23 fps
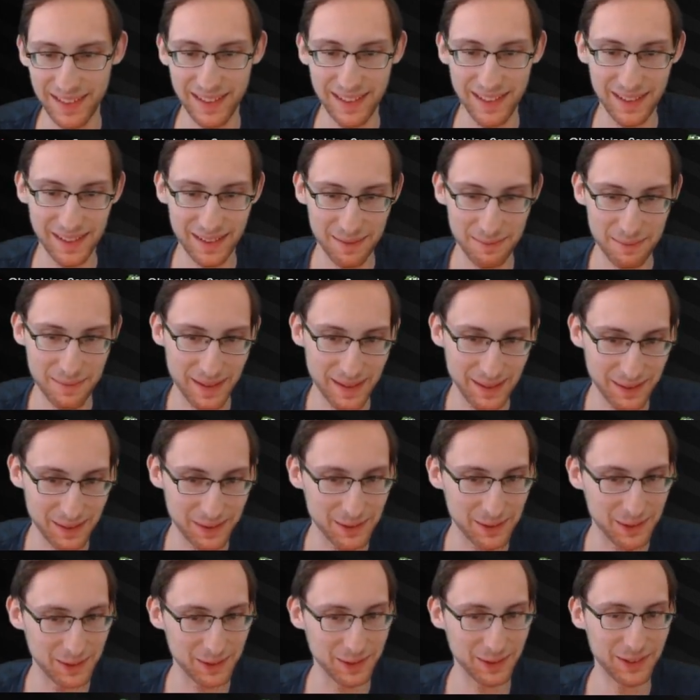
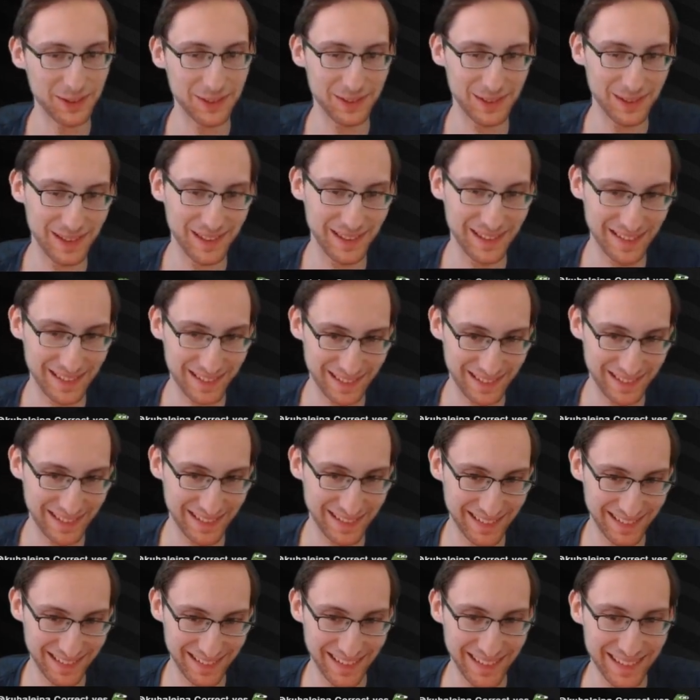Hermano Oso.
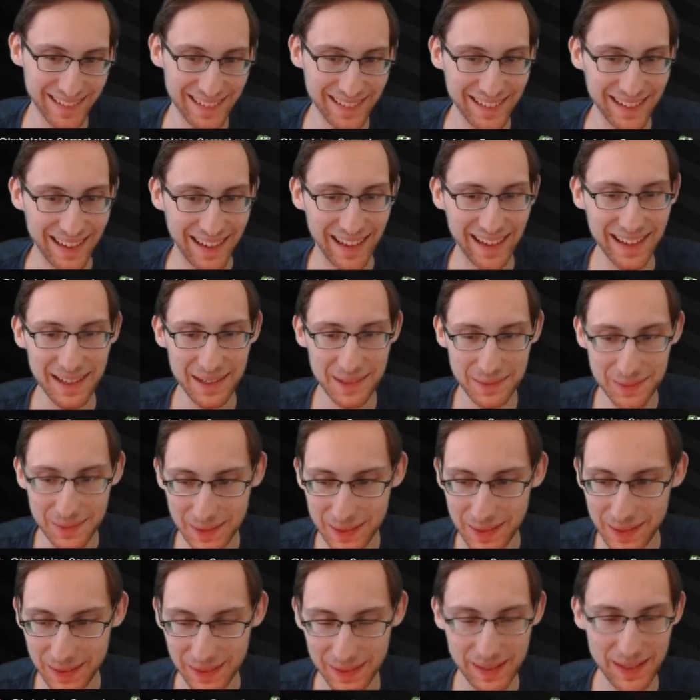I
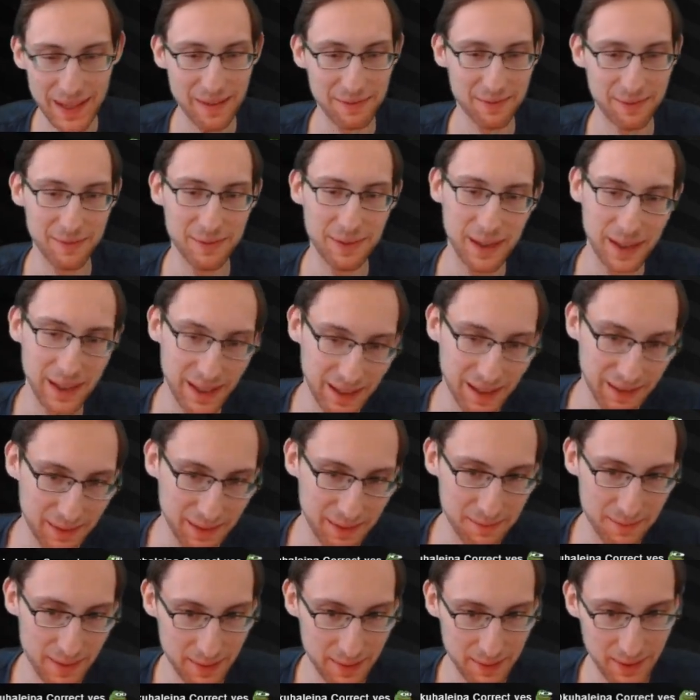will never... Well,
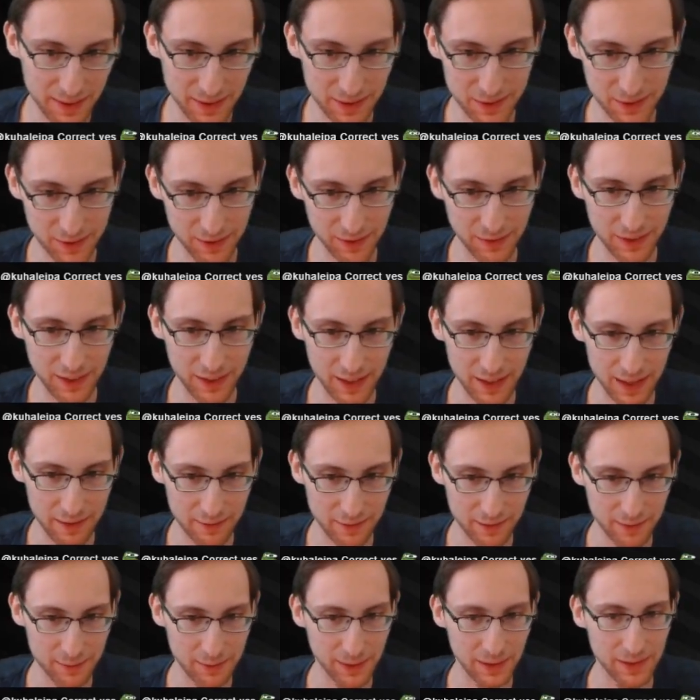maybe I shouldn't say
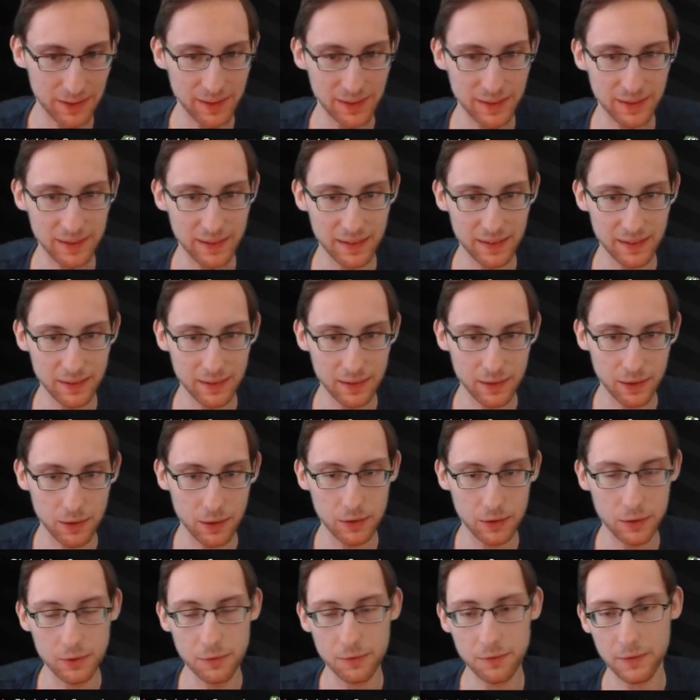never, but... Oh,
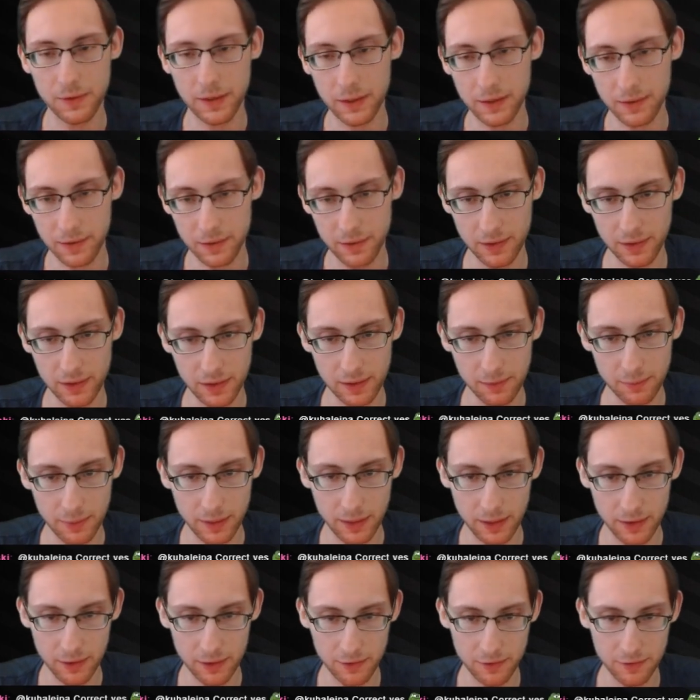you fucker. But
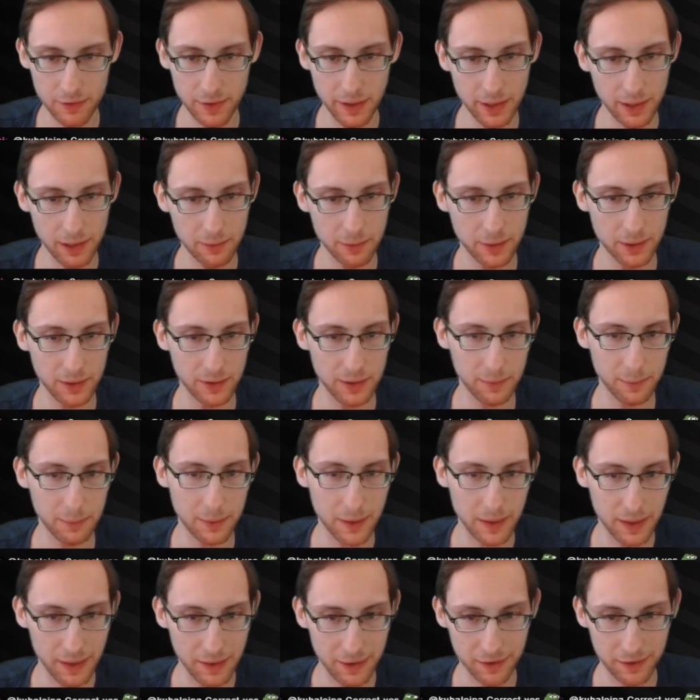I don't really want to
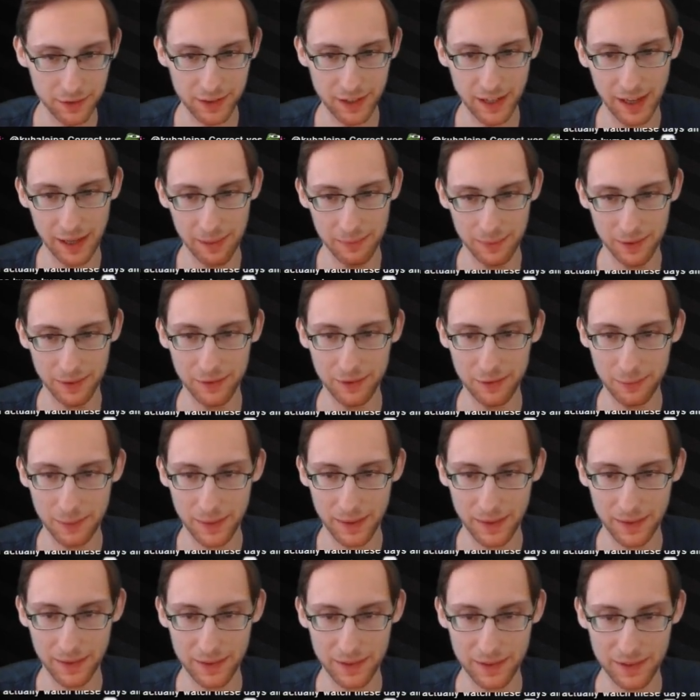play this game in
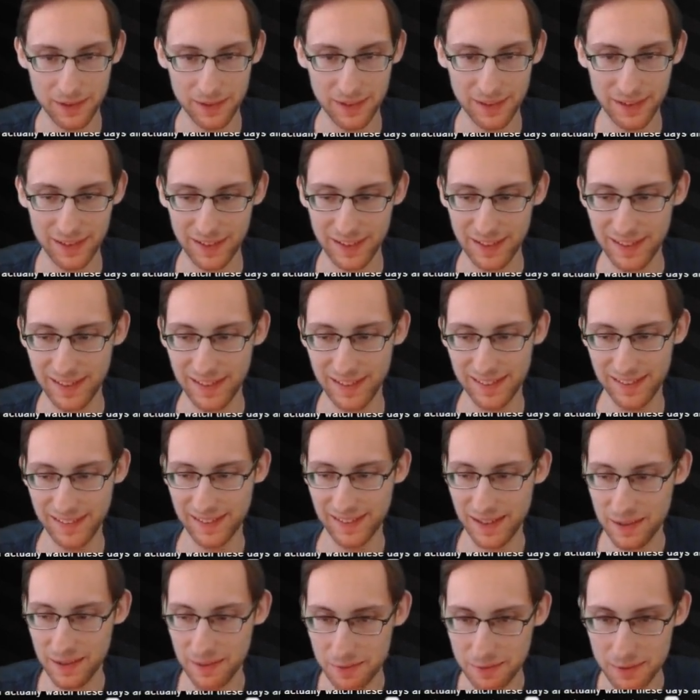Spanish.
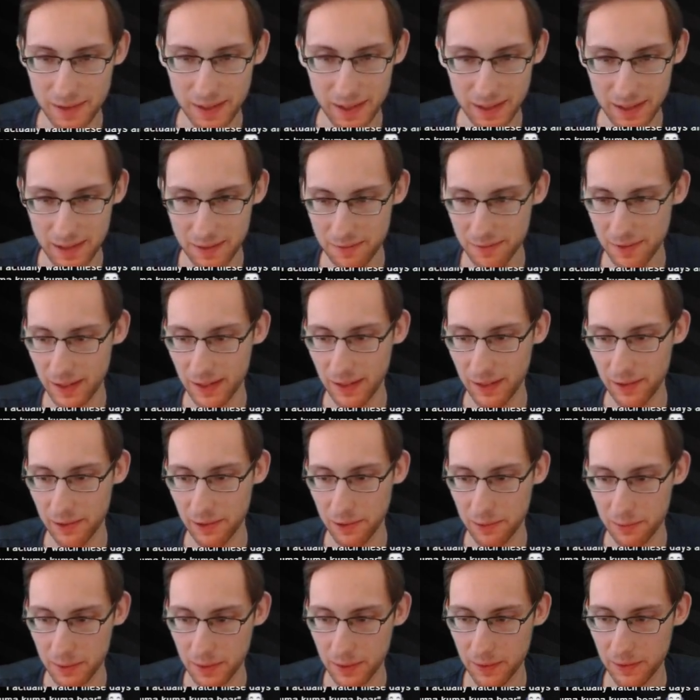I really, really
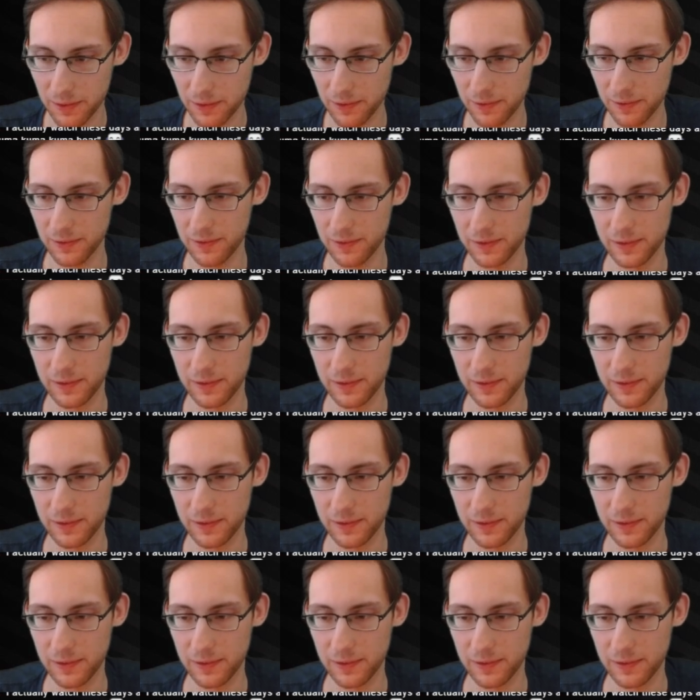don't want to.